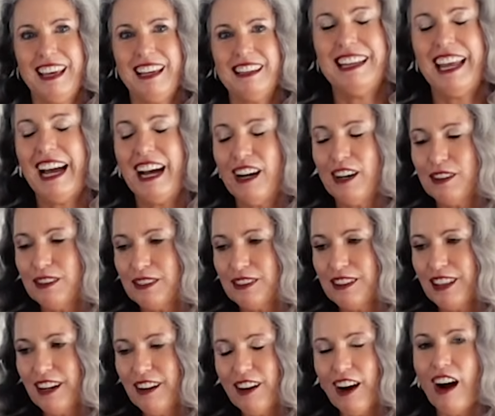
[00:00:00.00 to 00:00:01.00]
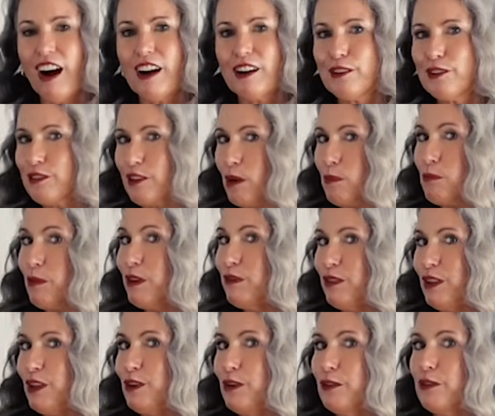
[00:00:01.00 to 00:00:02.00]
Now, there are some
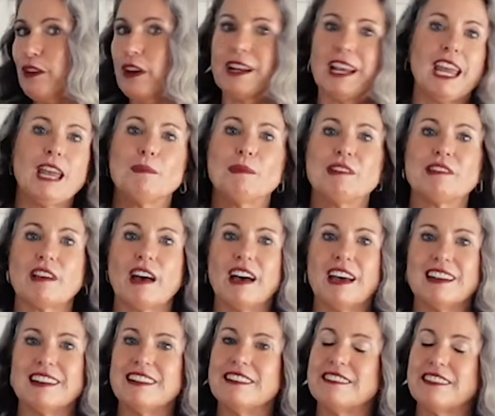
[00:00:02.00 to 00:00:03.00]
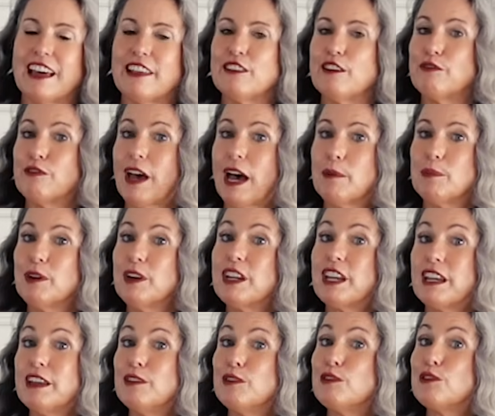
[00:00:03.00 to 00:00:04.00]
reviews on Amazon that the fabric
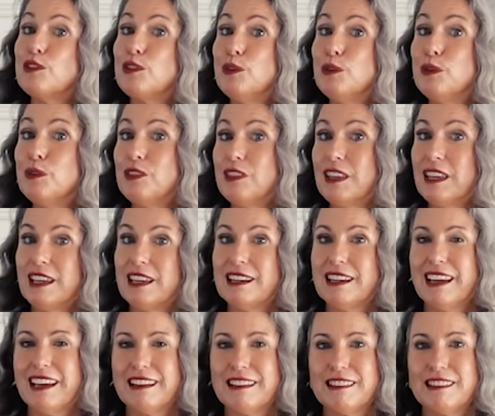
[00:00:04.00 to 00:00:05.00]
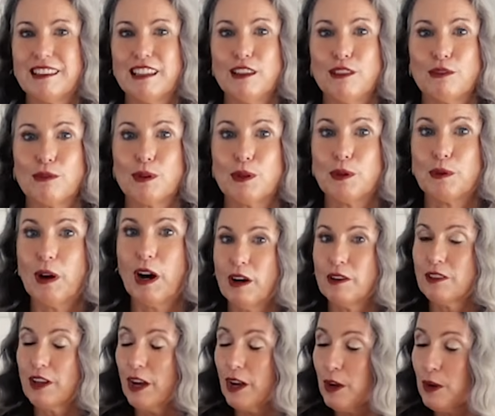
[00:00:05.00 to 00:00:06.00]
is too thin and see-through,
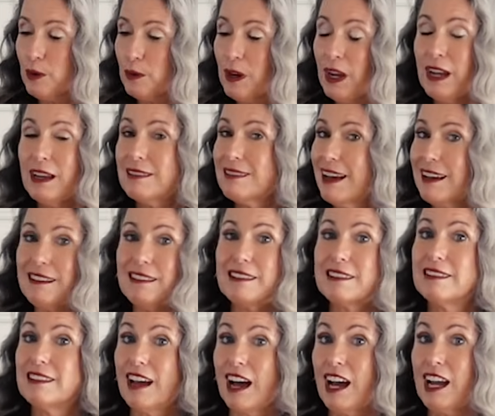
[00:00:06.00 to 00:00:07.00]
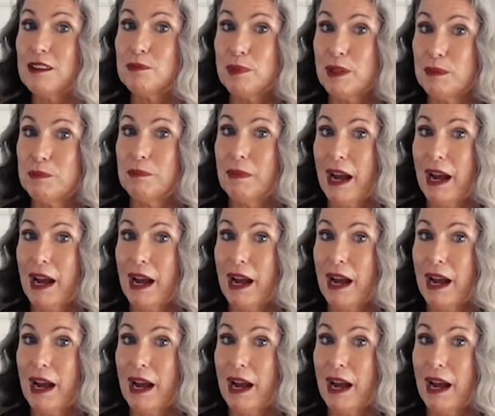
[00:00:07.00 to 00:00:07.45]
although that has not been